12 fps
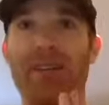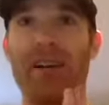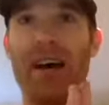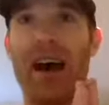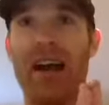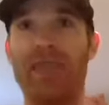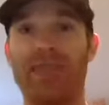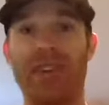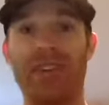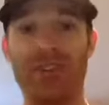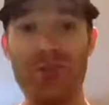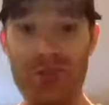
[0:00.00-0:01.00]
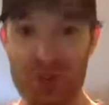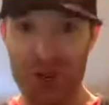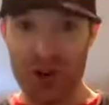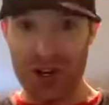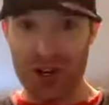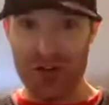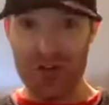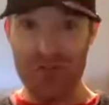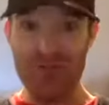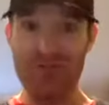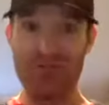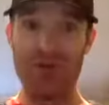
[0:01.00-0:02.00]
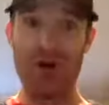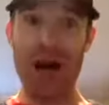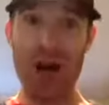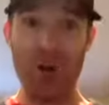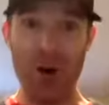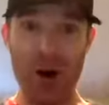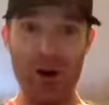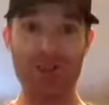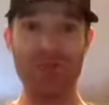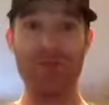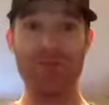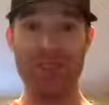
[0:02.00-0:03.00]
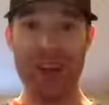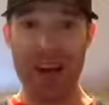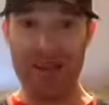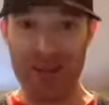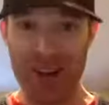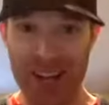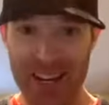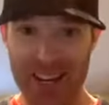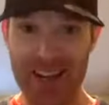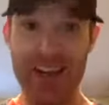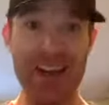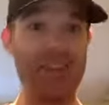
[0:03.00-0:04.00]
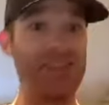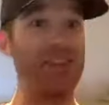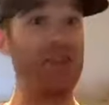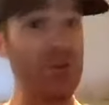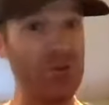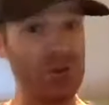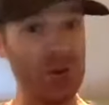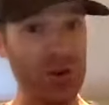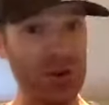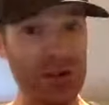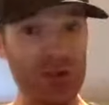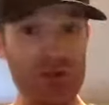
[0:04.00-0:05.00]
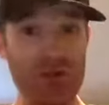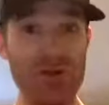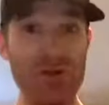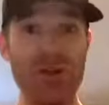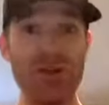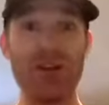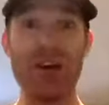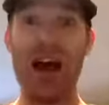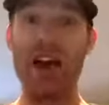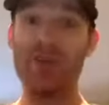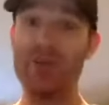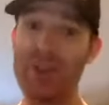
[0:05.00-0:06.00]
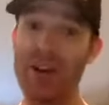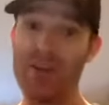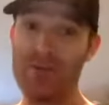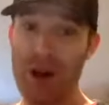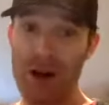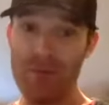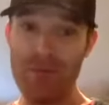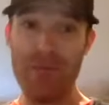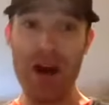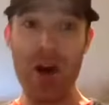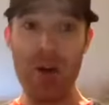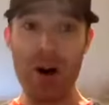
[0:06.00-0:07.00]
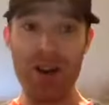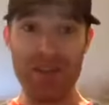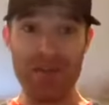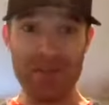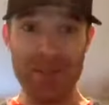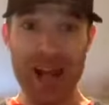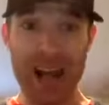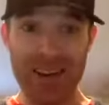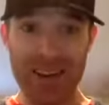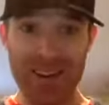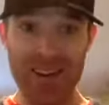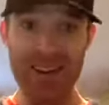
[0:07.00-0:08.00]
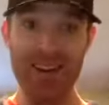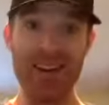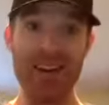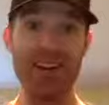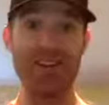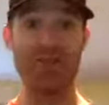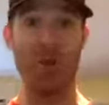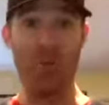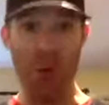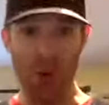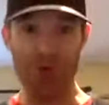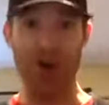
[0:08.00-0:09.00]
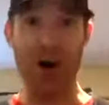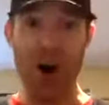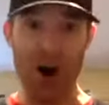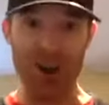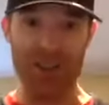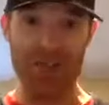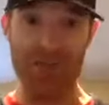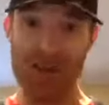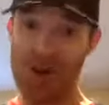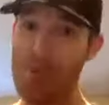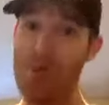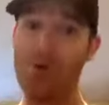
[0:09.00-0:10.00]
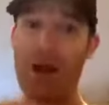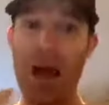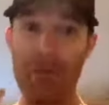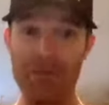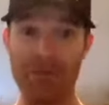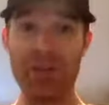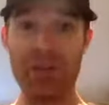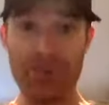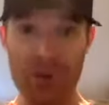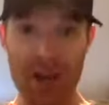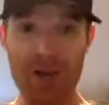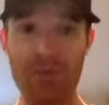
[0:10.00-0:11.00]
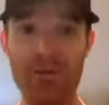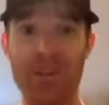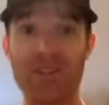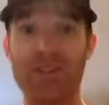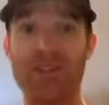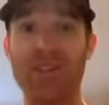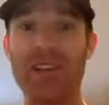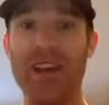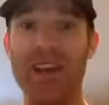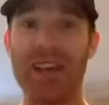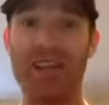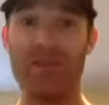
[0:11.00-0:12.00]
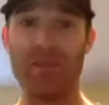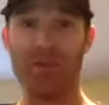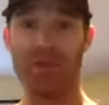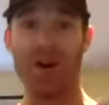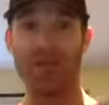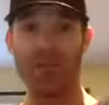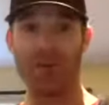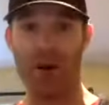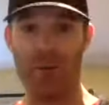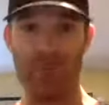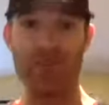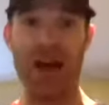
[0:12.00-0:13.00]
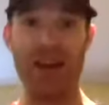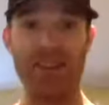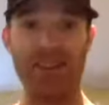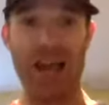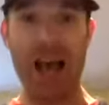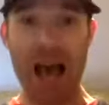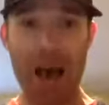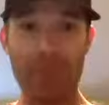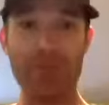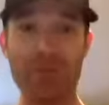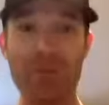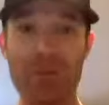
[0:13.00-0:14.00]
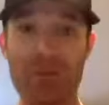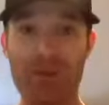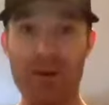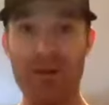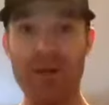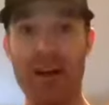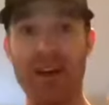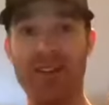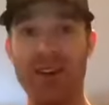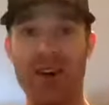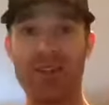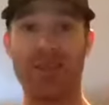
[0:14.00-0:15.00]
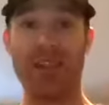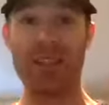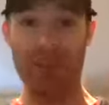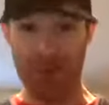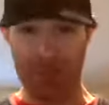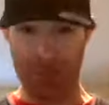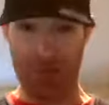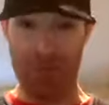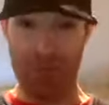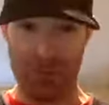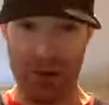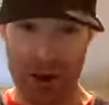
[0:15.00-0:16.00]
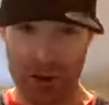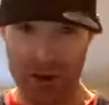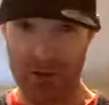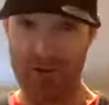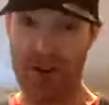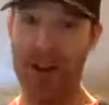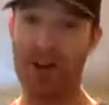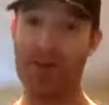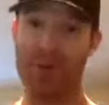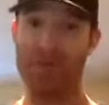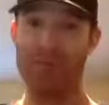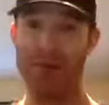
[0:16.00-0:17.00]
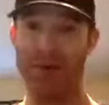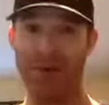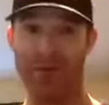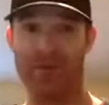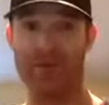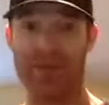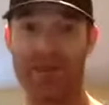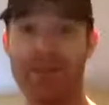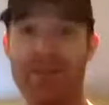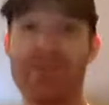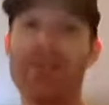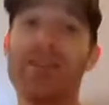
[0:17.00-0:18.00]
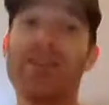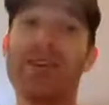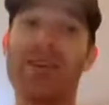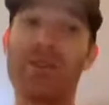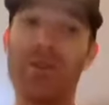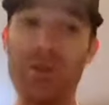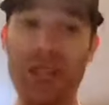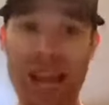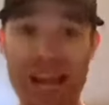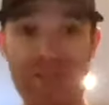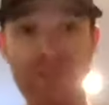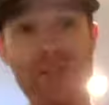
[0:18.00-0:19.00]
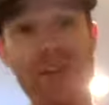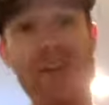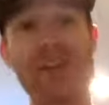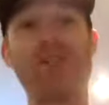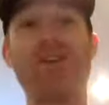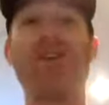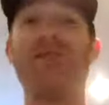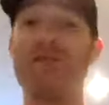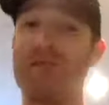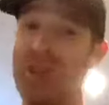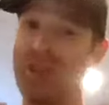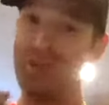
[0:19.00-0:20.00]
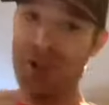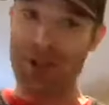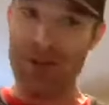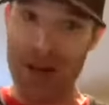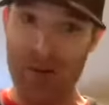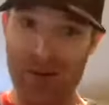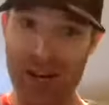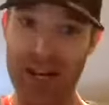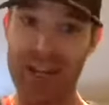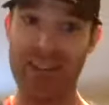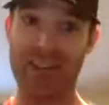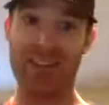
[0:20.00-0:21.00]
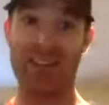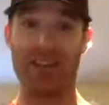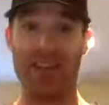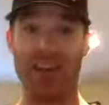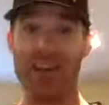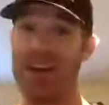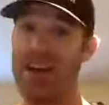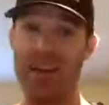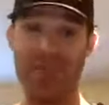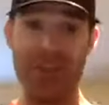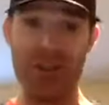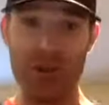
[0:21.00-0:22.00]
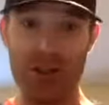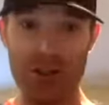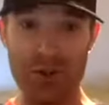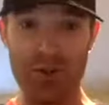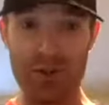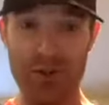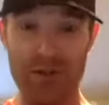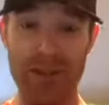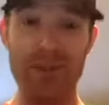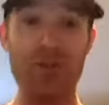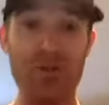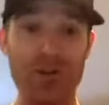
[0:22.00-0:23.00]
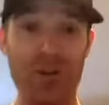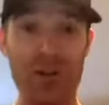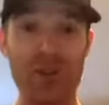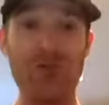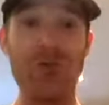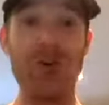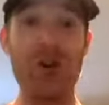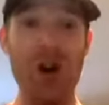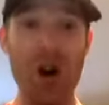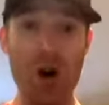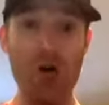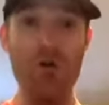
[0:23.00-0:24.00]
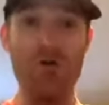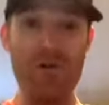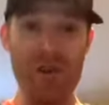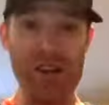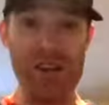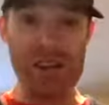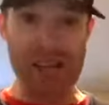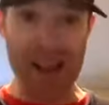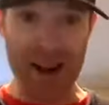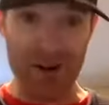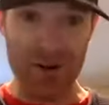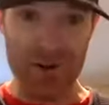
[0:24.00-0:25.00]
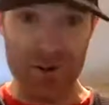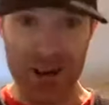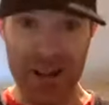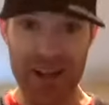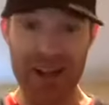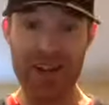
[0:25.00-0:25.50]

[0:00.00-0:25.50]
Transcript: And if they do join you, how awesome is that, right? If they don't join you and you solve the problem, how awesome is that? They're both awesome, right? They're both absolutely great results in the end. If you solve the problem, that is absolutely brilliant. That is awesome. That's something to be proud of, right? You should be proud of yourself. So again, if you could agree with that one, guys, that's it, that if they don't join you, who freaking cares, right?